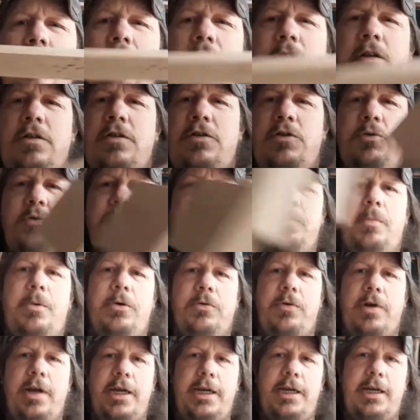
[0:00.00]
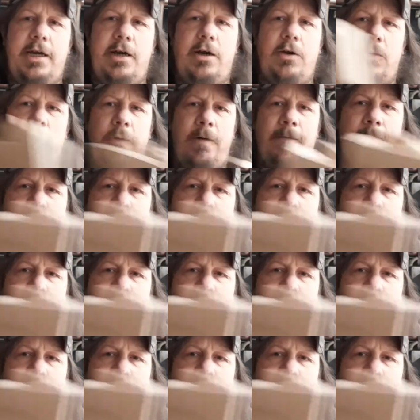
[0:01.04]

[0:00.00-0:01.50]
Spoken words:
It's usable right now.